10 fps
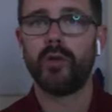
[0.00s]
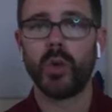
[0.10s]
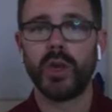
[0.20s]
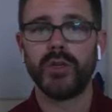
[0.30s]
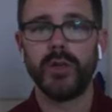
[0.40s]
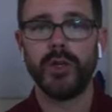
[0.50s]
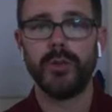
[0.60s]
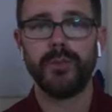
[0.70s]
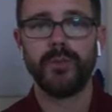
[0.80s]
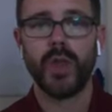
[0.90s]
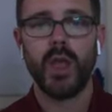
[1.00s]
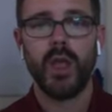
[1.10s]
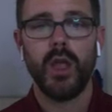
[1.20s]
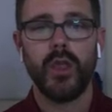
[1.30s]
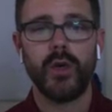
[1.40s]
works for you.
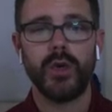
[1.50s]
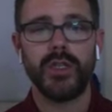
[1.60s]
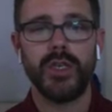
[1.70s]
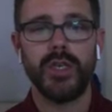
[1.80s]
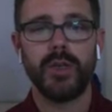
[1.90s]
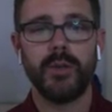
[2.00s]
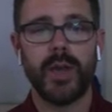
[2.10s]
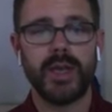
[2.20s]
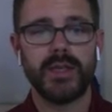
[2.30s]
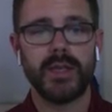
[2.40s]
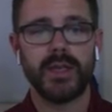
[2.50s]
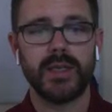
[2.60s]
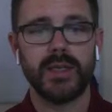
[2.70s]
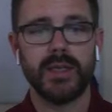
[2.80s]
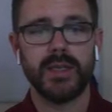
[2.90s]
13 minus
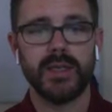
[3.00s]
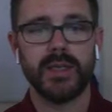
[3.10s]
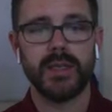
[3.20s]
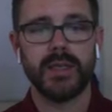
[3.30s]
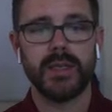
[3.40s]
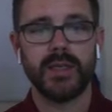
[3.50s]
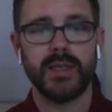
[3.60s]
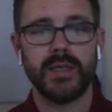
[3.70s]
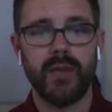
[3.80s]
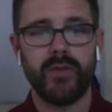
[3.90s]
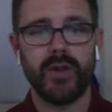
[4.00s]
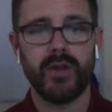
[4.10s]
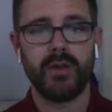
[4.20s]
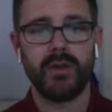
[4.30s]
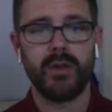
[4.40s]
6 is 7.
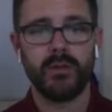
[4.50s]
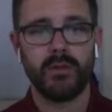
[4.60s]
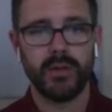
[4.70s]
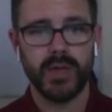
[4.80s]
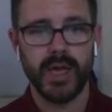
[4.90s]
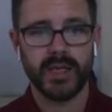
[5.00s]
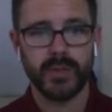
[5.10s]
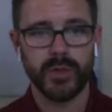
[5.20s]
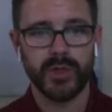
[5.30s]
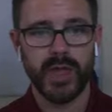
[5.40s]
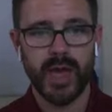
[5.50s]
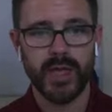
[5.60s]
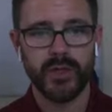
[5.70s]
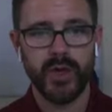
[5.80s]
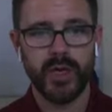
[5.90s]
Decimal
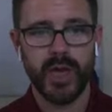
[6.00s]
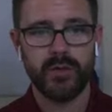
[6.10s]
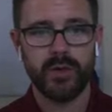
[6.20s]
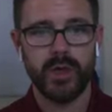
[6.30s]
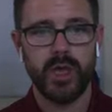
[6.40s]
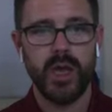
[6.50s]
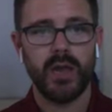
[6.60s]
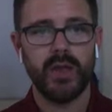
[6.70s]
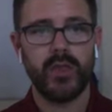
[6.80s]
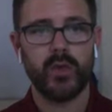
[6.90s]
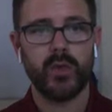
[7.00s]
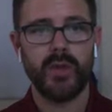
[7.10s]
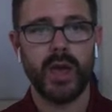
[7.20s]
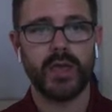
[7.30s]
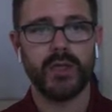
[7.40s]
slides straight down. And then 3
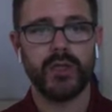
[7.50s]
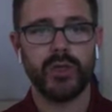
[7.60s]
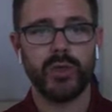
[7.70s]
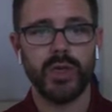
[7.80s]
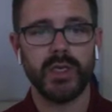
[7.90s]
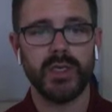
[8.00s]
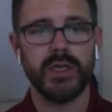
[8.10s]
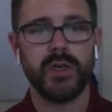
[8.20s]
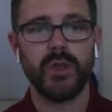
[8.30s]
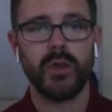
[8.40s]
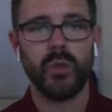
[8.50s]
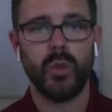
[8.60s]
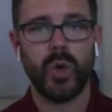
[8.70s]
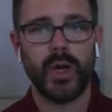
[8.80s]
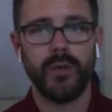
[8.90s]
minus 2 is
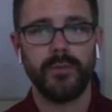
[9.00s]
1.